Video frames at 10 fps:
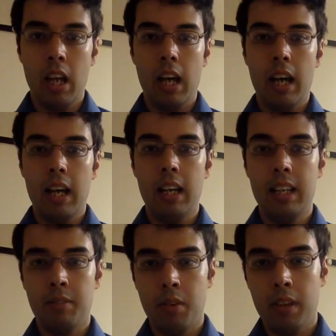Hi
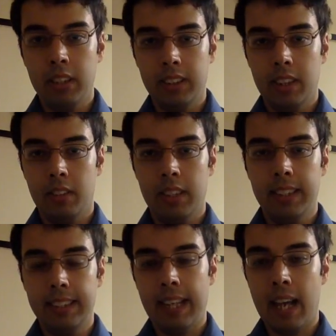everyone, so
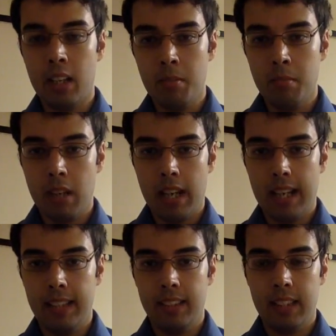this is Adam,
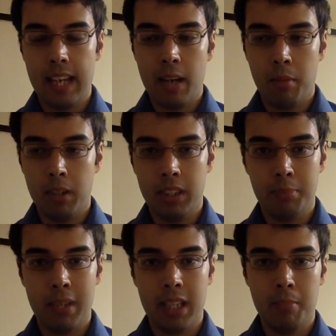and today I want to
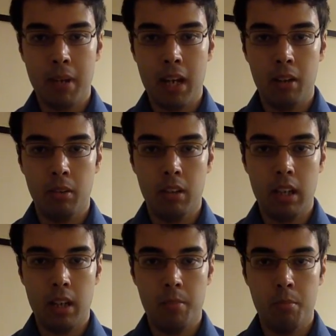speak about
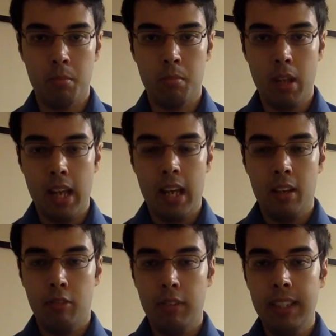
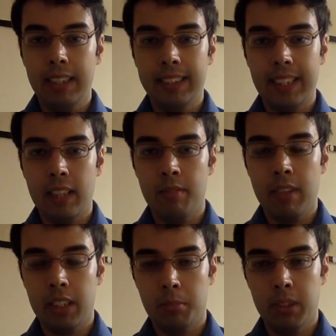real estate
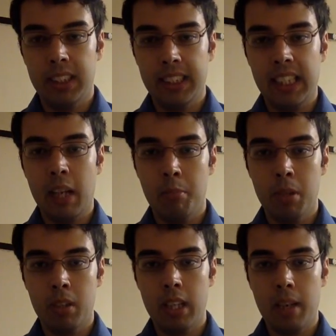investments in
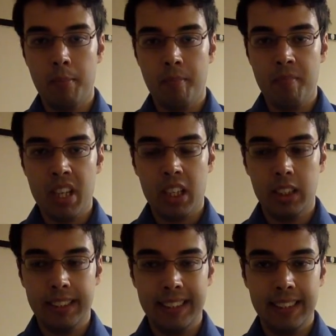Cambodia
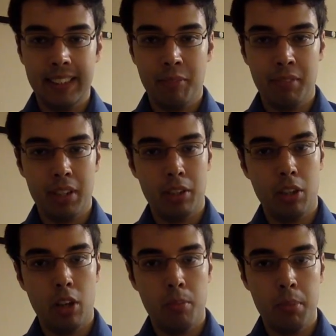because this is something a
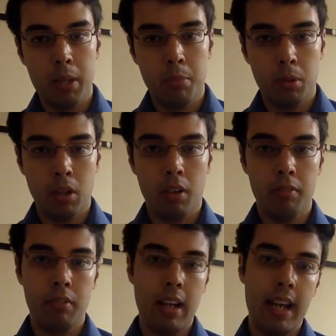lot of people, a lot of
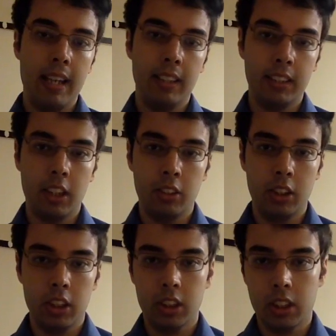friends,
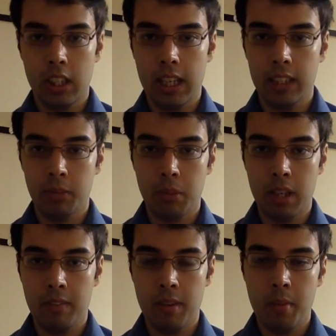associates, clients,
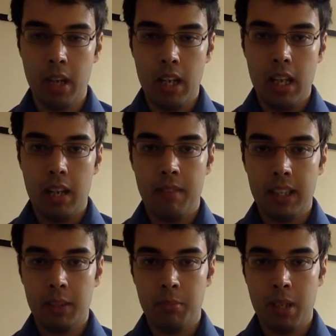whatever, have
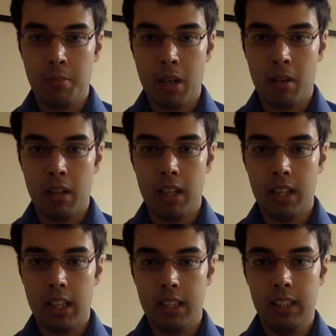asked me about,
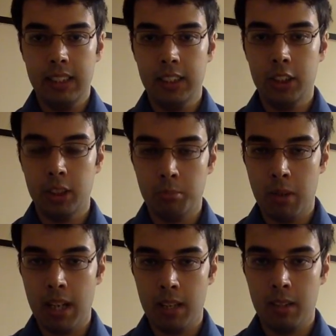and this is just
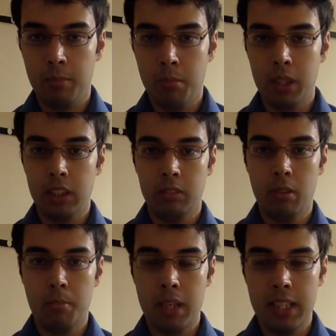my
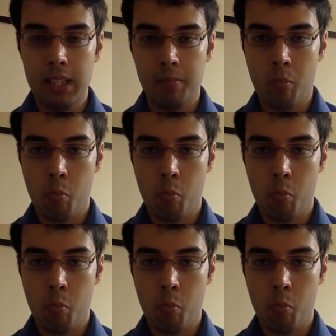personal opinion